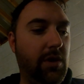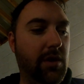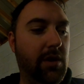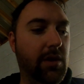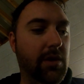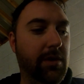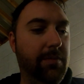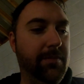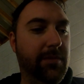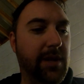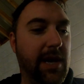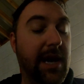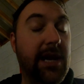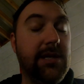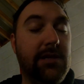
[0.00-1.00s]
the
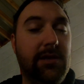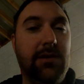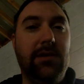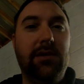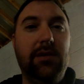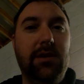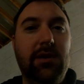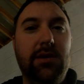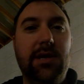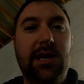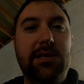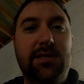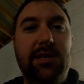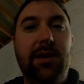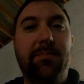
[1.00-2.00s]

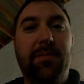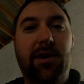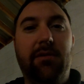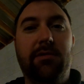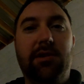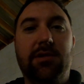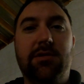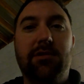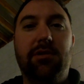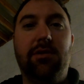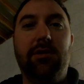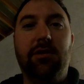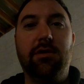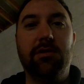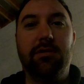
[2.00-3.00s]
headset bearings
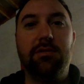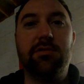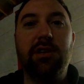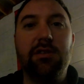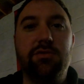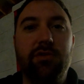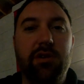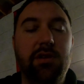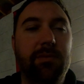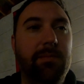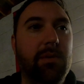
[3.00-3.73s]
on the Sentry,